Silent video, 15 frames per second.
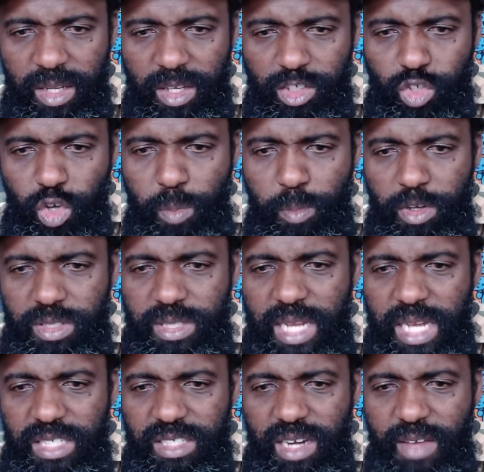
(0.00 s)
so most
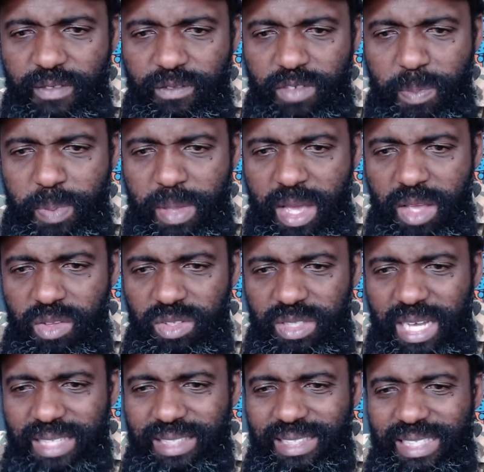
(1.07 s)
Nigerian VPN
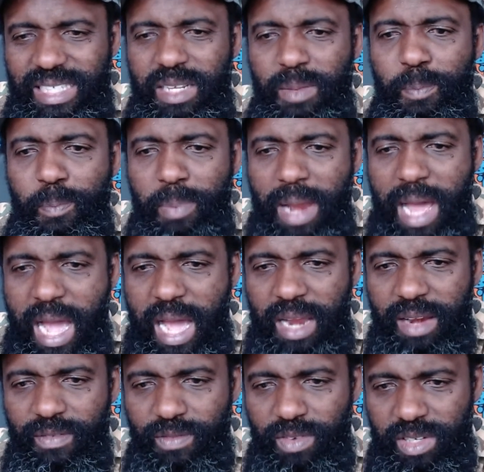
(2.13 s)
users didn't
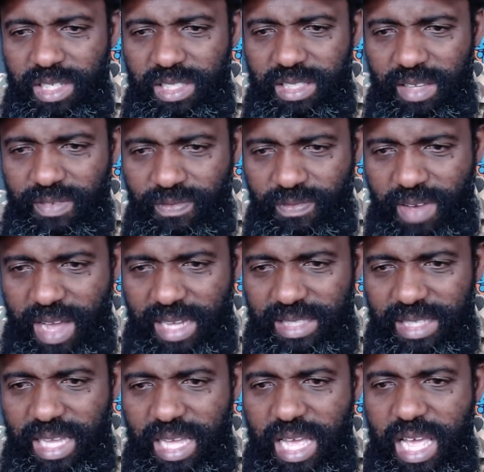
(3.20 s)
plan for this effect.
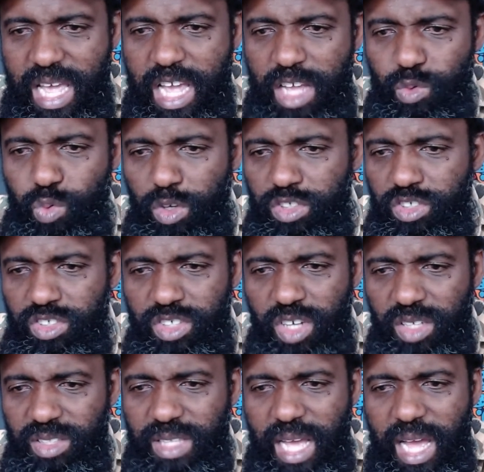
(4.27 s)
It was
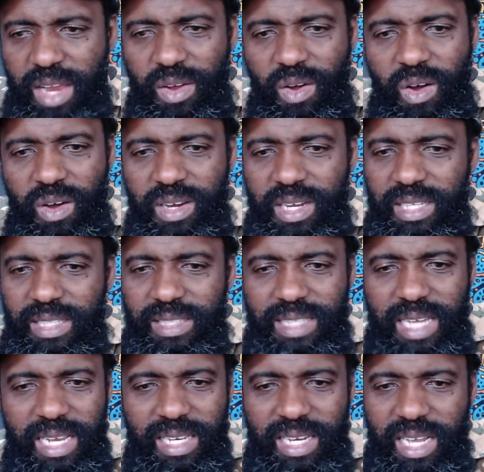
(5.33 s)
just an
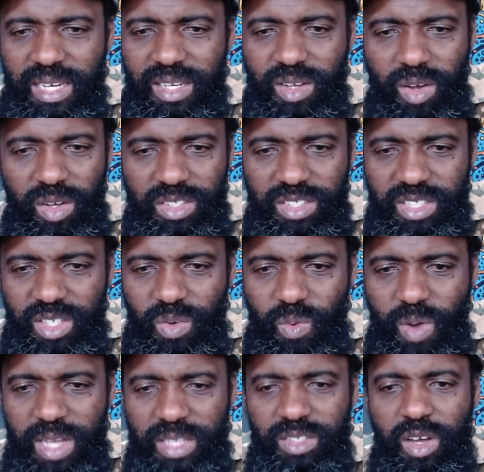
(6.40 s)
unintended
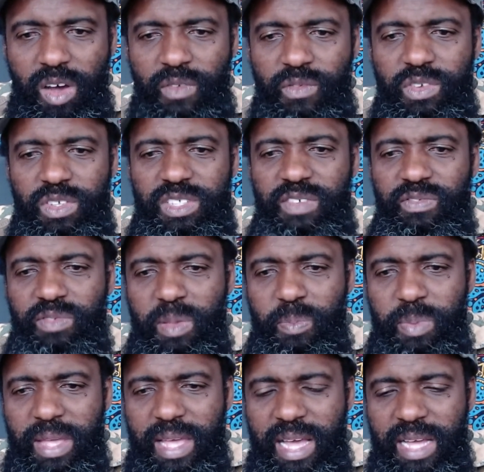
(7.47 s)
consequence of using
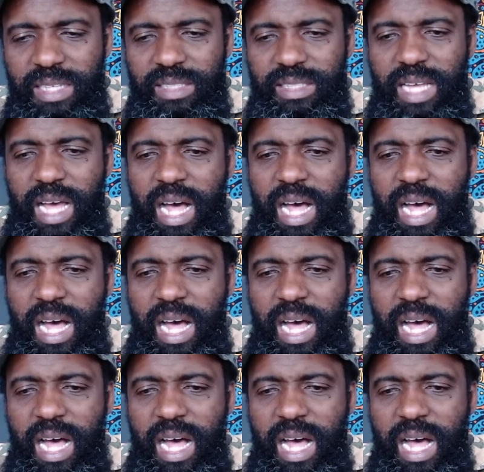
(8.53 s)
VPNs,